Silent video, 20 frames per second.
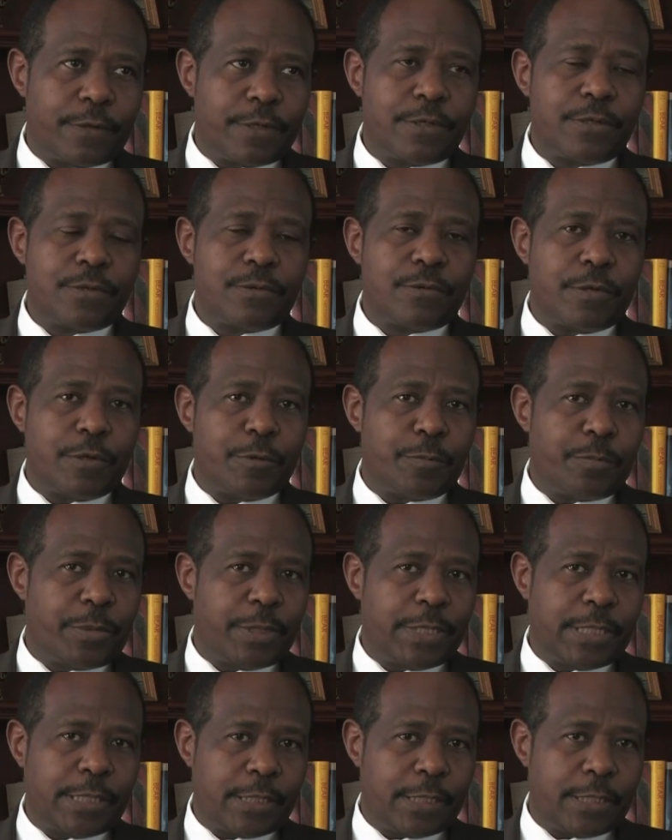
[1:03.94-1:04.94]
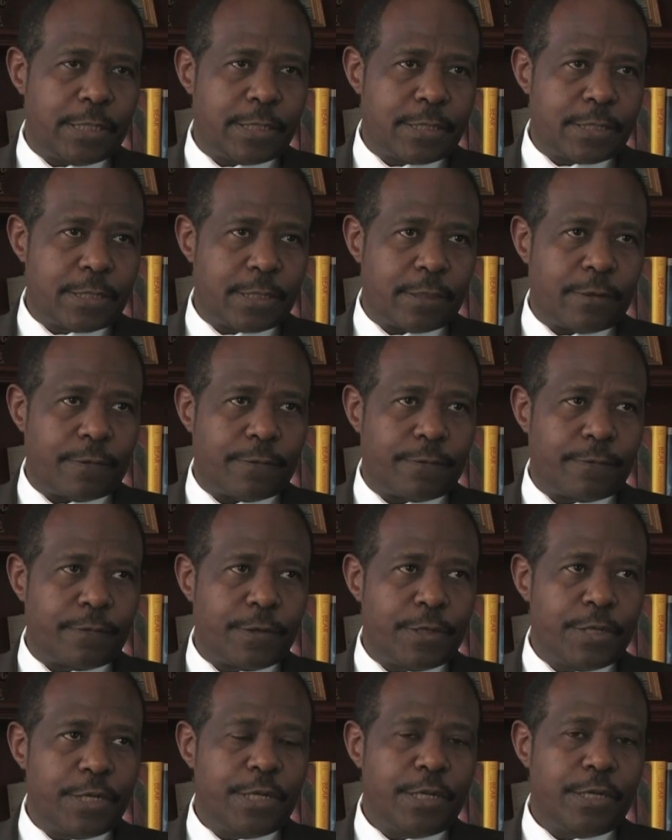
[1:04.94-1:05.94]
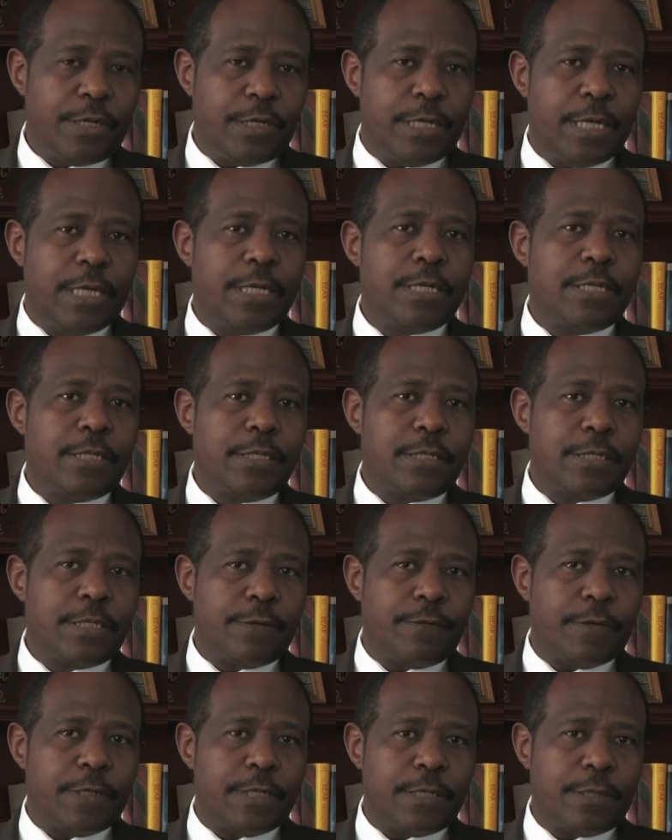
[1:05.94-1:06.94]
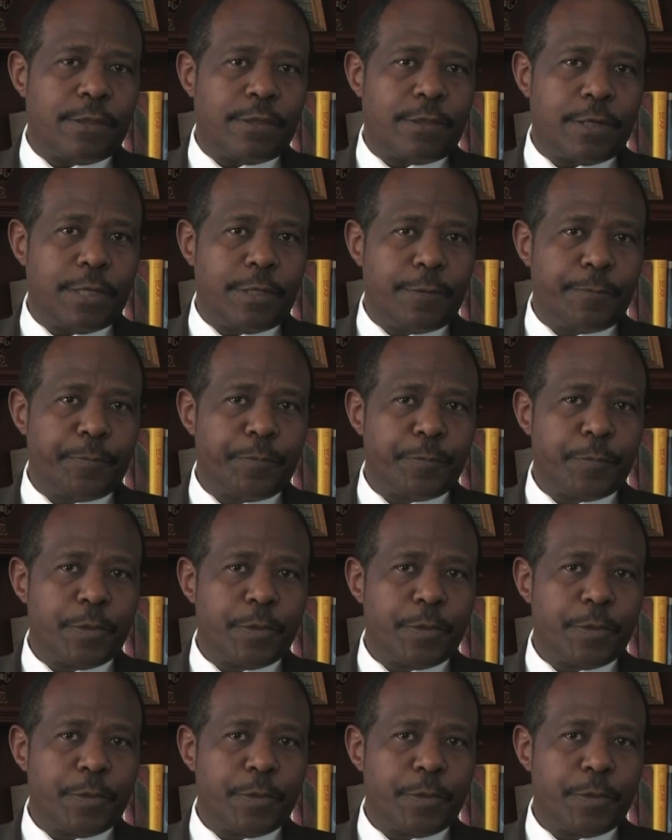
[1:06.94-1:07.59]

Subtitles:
history repeated itself in 1973,